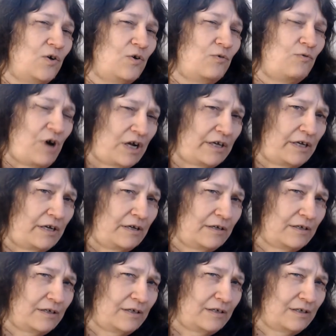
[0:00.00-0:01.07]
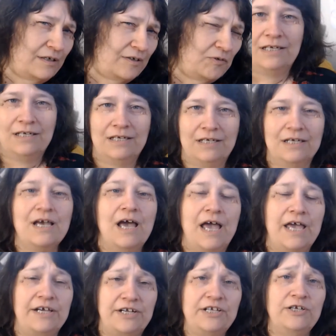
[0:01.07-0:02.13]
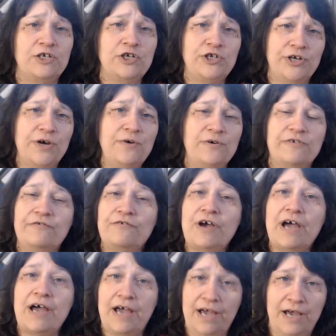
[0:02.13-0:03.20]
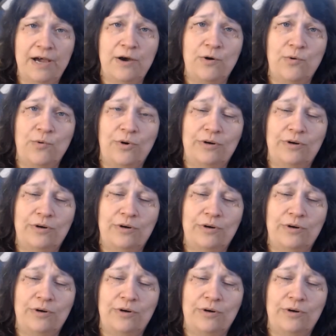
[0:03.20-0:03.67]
Rocky. And in a show of how